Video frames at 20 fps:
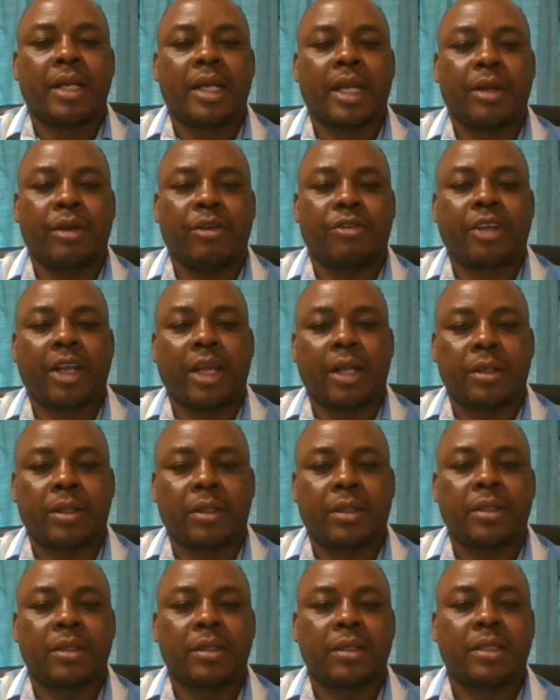head of
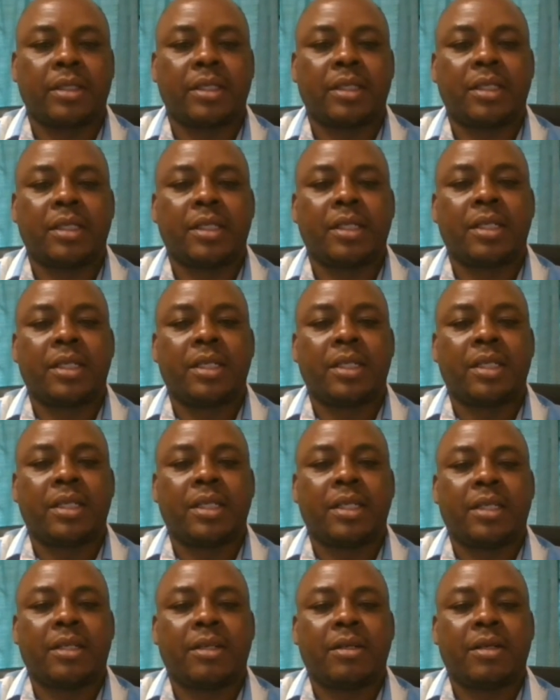cattle
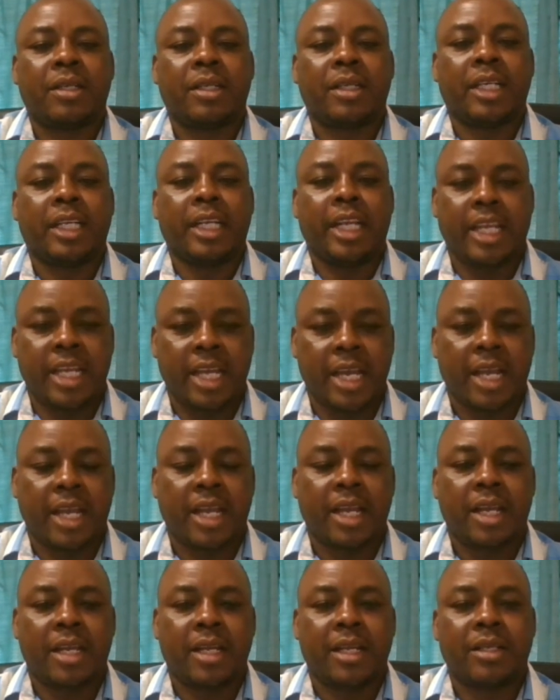in a year
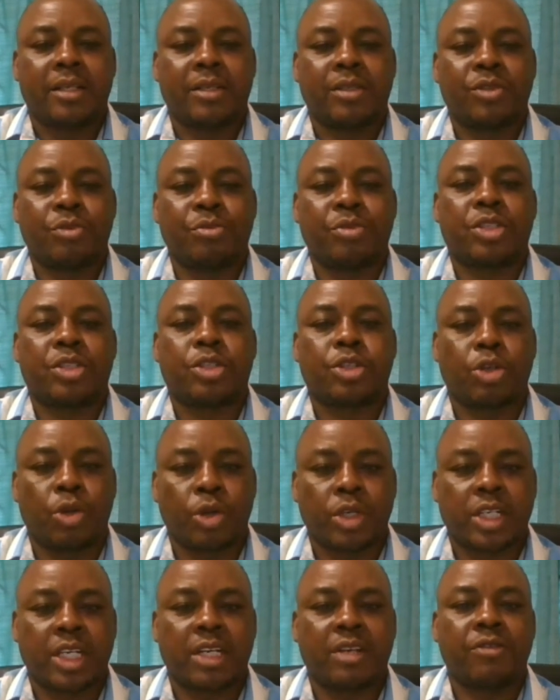to be
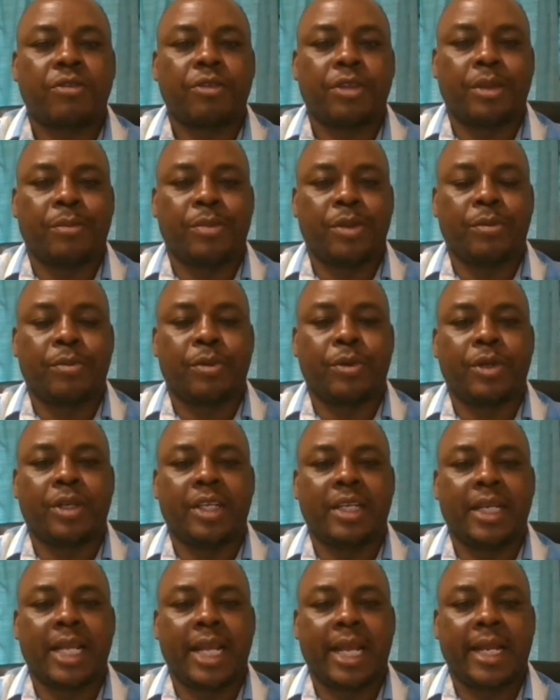slaughtered for the people
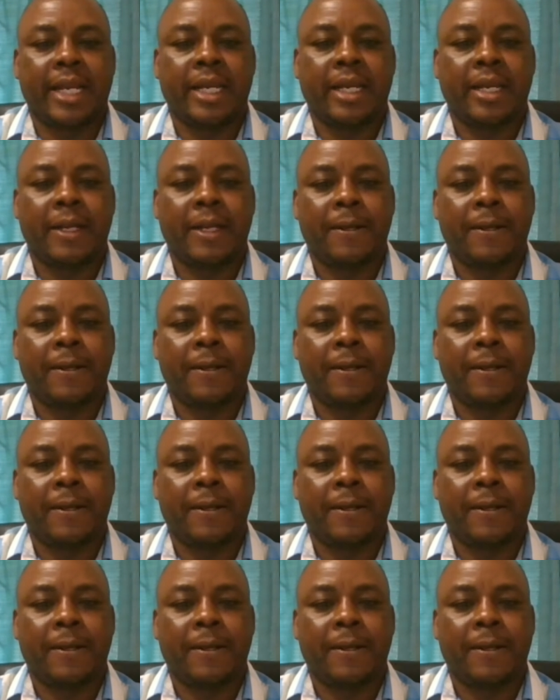he led.